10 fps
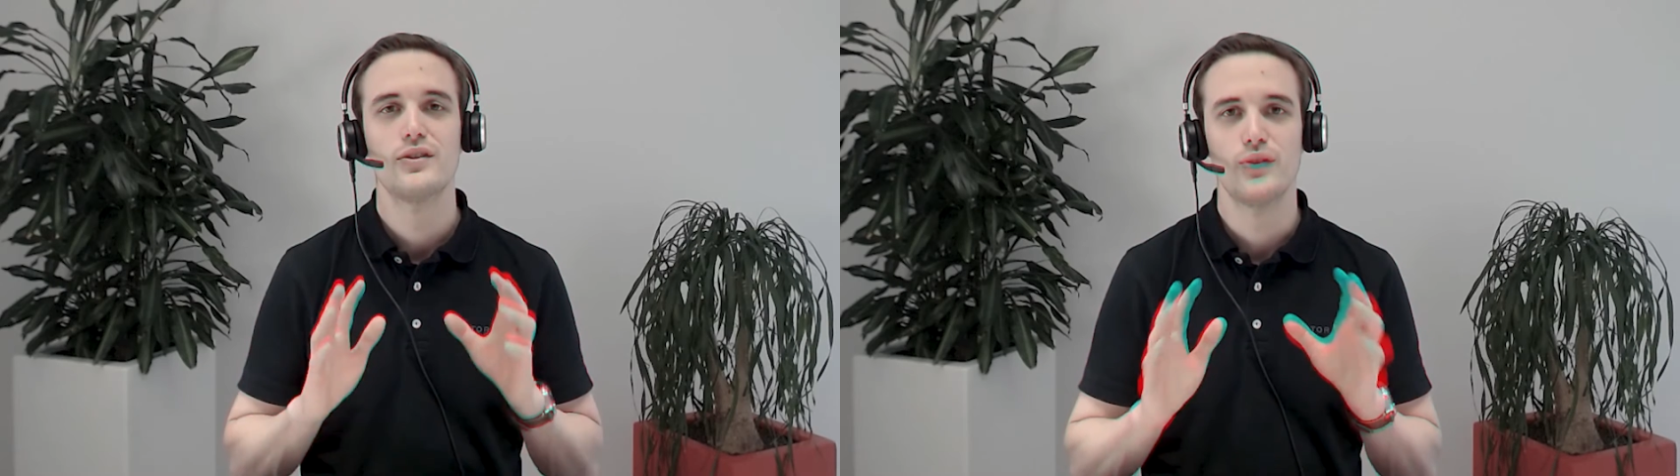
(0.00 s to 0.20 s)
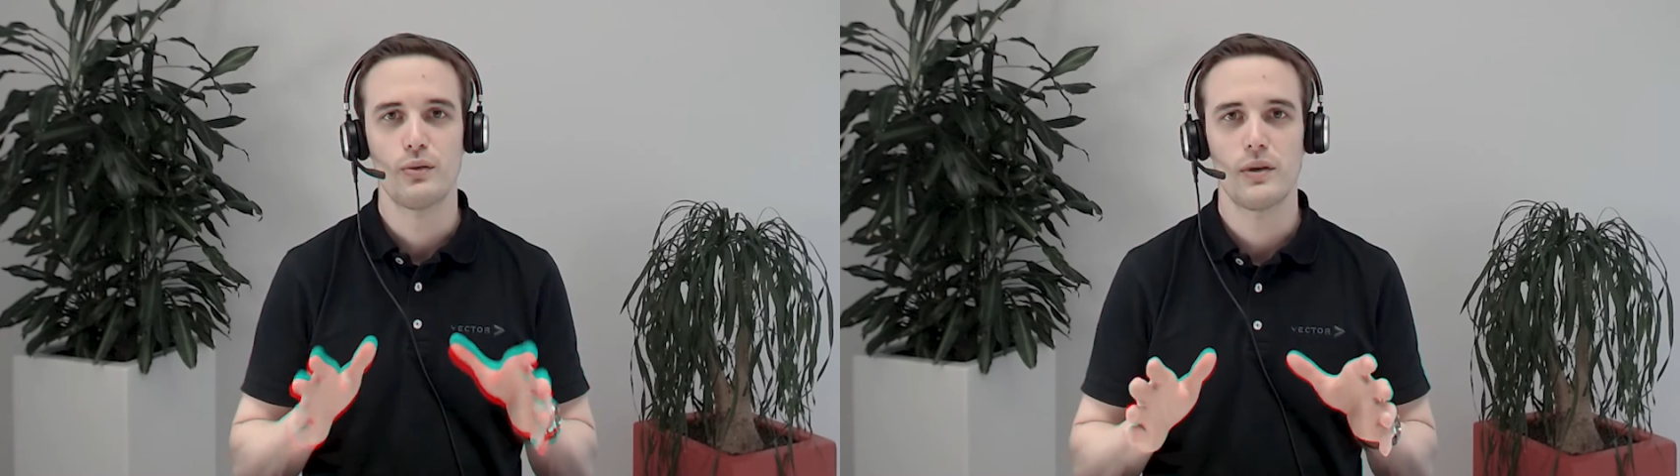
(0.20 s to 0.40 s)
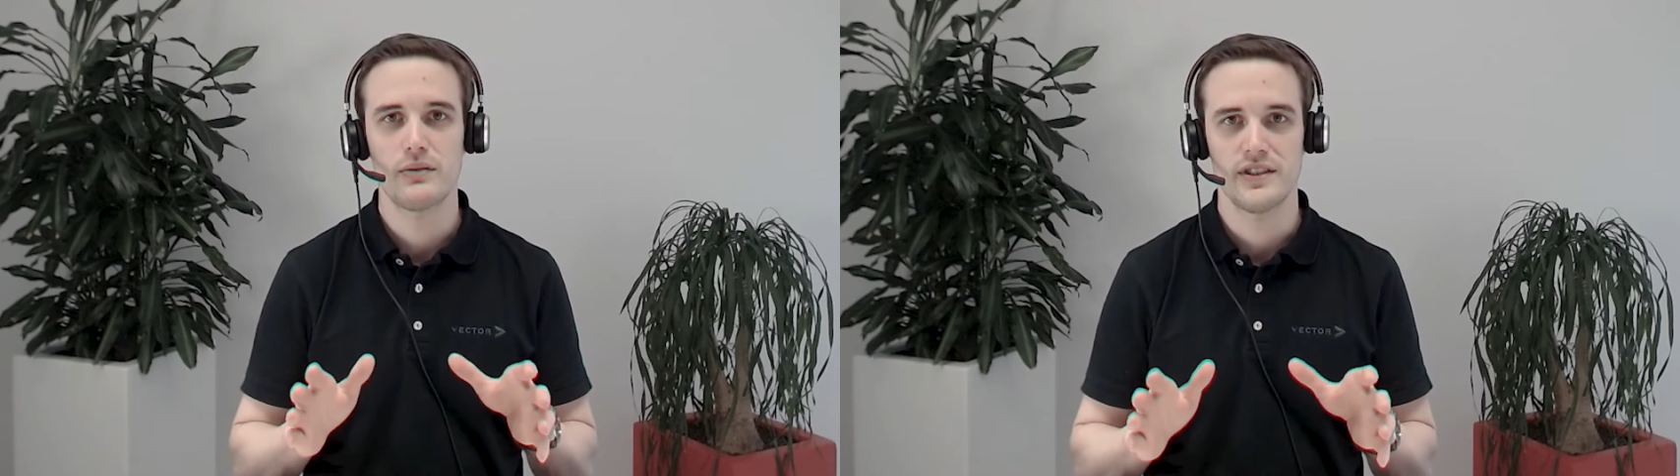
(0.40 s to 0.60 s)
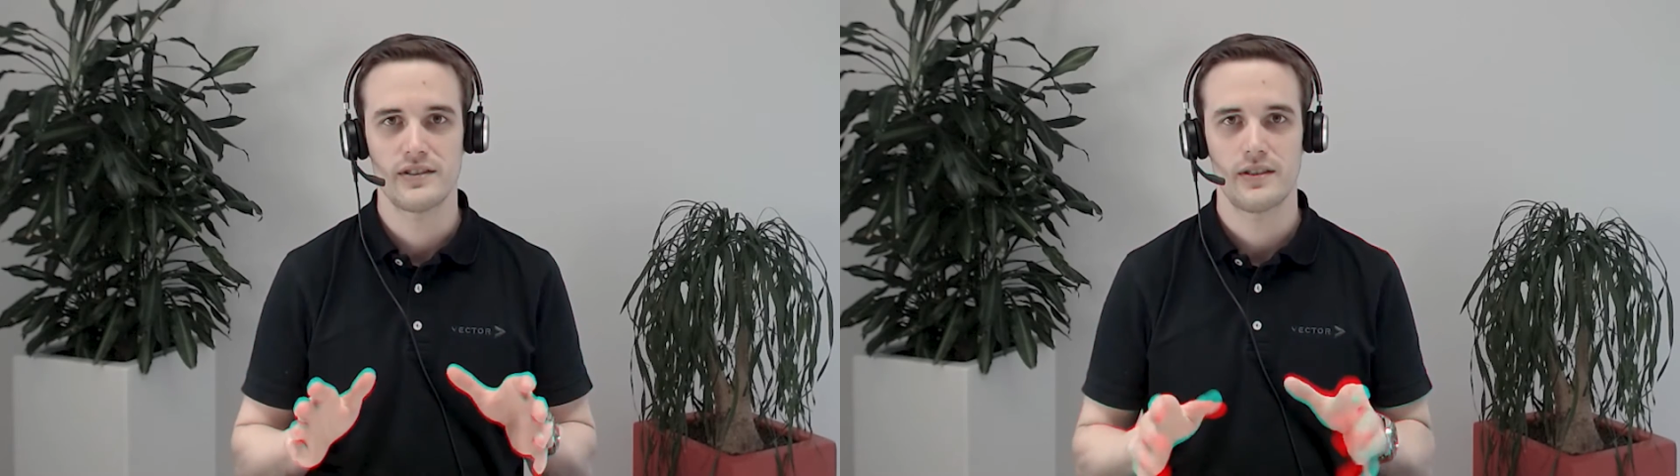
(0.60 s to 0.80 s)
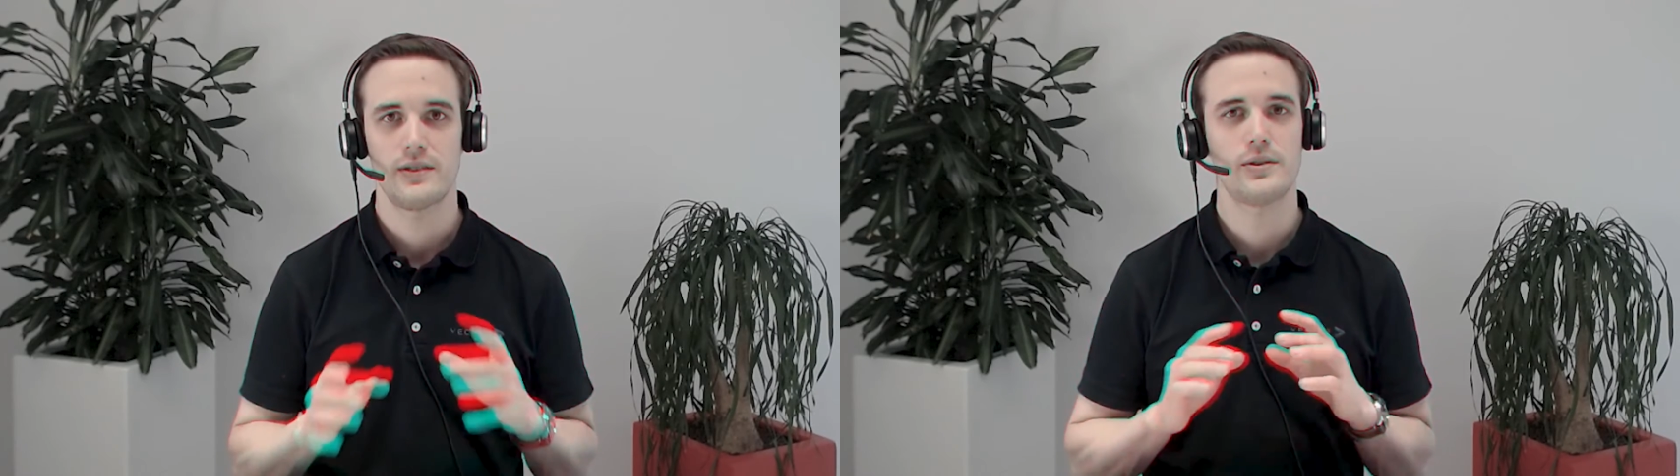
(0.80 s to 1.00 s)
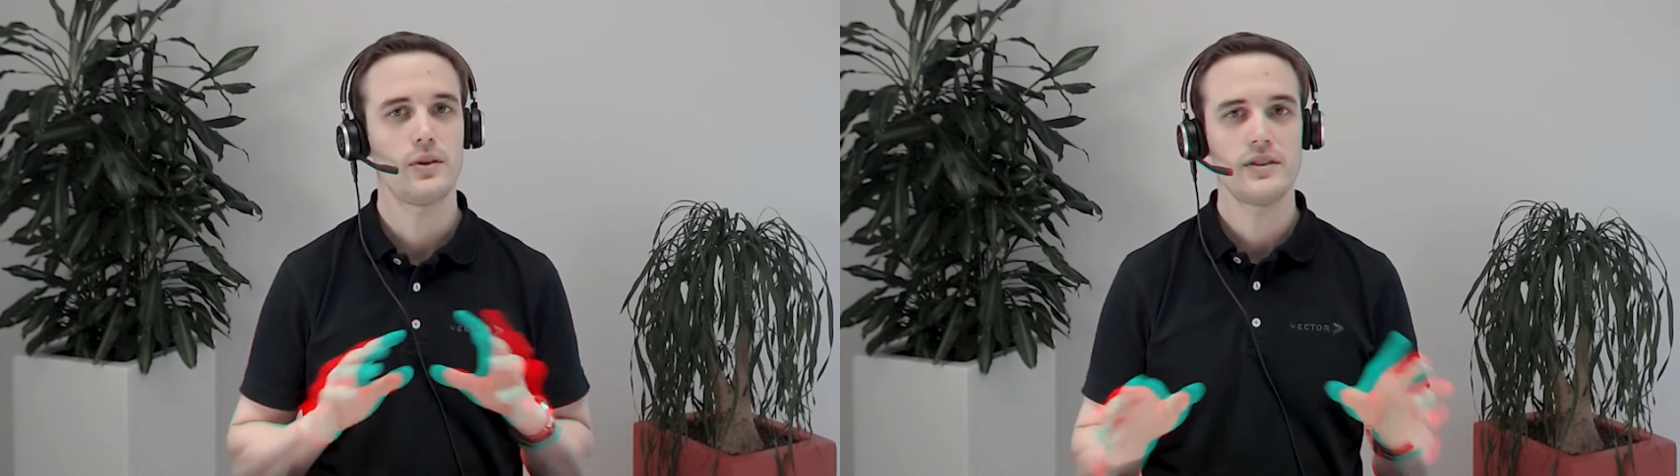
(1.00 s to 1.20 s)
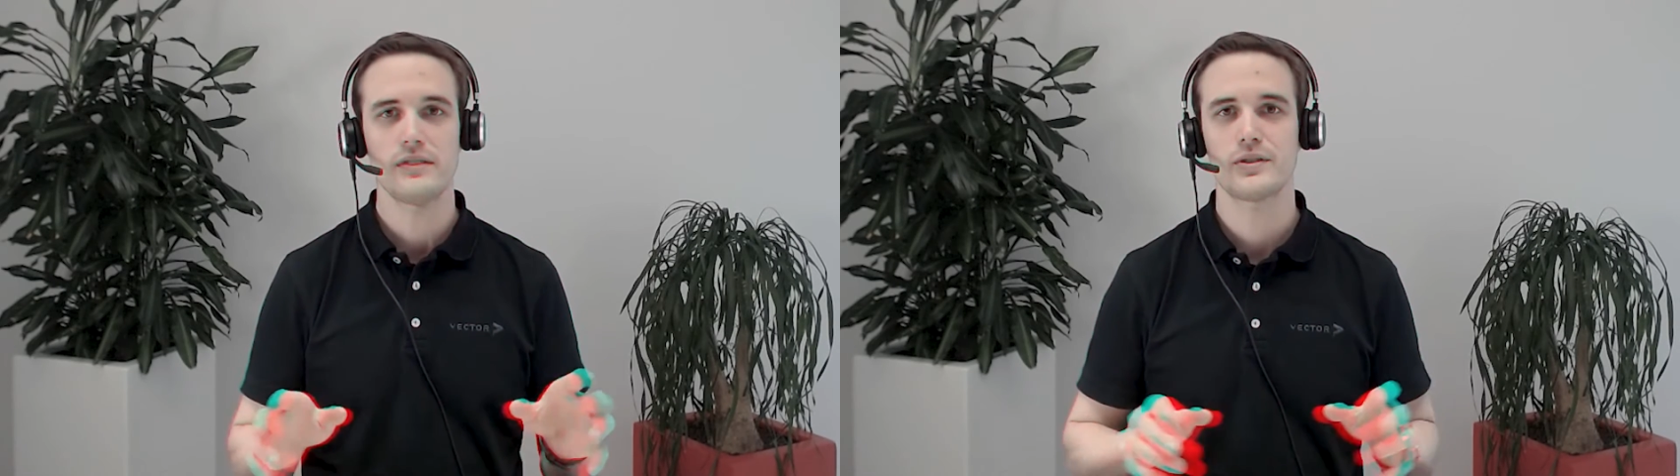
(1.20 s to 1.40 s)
No worries, you don't have